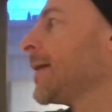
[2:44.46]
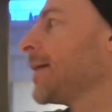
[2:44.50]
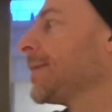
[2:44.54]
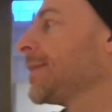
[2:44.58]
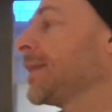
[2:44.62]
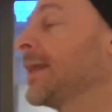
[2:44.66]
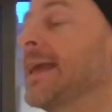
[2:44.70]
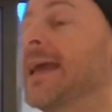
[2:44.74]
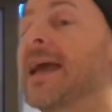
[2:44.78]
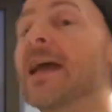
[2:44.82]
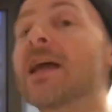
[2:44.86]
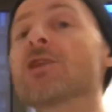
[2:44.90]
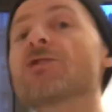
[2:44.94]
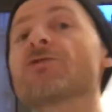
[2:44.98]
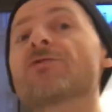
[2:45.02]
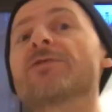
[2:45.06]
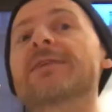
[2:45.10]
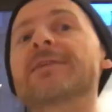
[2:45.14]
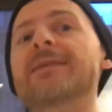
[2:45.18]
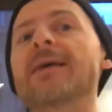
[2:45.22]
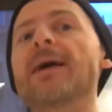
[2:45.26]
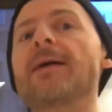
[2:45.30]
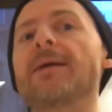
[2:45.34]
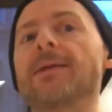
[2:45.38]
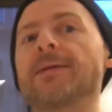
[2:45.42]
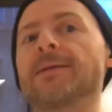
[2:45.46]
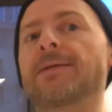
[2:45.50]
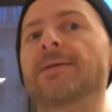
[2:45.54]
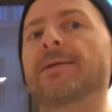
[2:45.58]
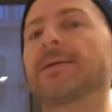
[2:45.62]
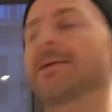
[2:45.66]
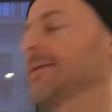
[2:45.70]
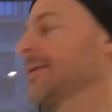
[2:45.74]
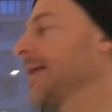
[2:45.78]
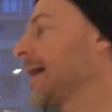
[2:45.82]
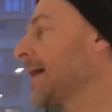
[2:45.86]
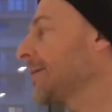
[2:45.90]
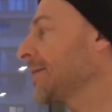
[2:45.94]
the end result,
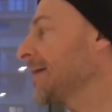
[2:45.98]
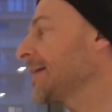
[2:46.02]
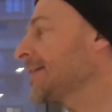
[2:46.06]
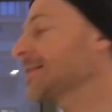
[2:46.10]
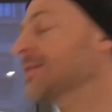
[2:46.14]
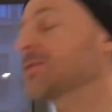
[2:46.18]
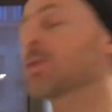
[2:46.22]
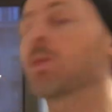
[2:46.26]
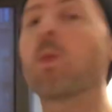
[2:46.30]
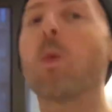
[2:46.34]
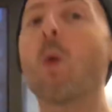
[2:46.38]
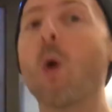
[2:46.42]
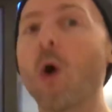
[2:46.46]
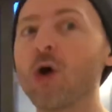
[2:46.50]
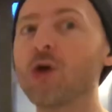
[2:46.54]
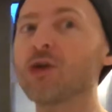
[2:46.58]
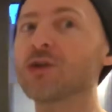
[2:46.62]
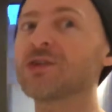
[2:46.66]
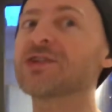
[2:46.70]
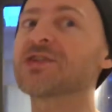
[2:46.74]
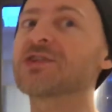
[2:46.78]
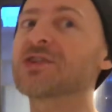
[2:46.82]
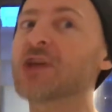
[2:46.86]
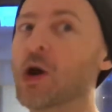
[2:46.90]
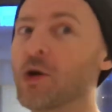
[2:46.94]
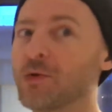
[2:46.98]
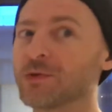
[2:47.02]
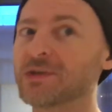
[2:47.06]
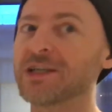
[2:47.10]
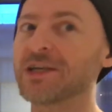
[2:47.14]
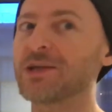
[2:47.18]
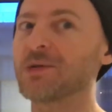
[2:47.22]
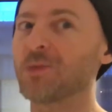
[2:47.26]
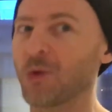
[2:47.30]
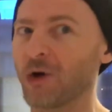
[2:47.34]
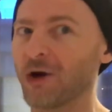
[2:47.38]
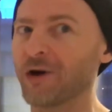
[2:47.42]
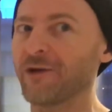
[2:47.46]
now this was
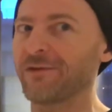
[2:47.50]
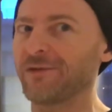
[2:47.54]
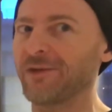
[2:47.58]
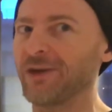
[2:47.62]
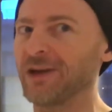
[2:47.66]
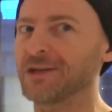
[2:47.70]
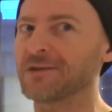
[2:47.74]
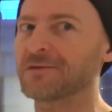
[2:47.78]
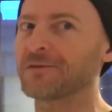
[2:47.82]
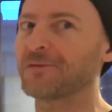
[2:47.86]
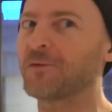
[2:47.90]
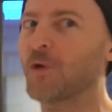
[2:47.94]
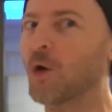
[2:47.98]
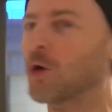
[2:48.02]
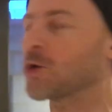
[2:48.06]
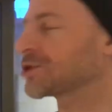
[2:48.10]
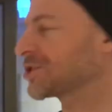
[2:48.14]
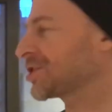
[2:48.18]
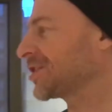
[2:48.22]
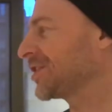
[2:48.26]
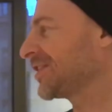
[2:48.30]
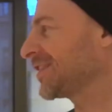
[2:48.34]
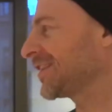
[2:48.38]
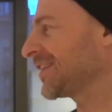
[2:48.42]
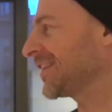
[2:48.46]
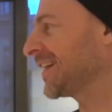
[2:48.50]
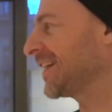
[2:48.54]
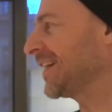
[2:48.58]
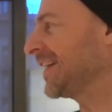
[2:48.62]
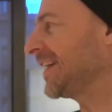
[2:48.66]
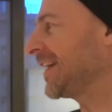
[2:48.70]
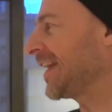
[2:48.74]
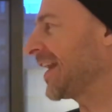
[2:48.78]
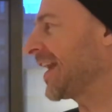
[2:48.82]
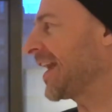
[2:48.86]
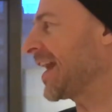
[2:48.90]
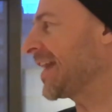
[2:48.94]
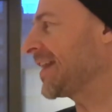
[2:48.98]
totally worth it,
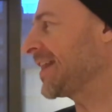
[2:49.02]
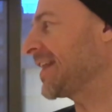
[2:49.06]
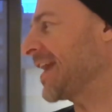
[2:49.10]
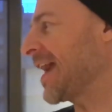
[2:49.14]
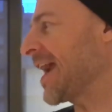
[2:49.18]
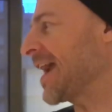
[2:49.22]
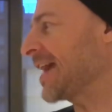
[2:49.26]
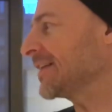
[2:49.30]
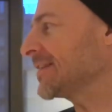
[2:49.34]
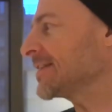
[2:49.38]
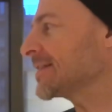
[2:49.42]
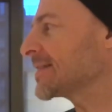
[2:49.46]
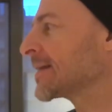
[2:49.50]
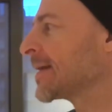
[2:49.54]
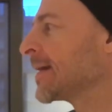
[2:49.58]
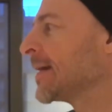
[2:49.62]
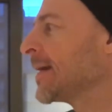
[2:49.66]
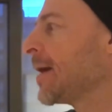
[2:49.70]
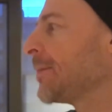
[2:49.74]
fortunately, at the end,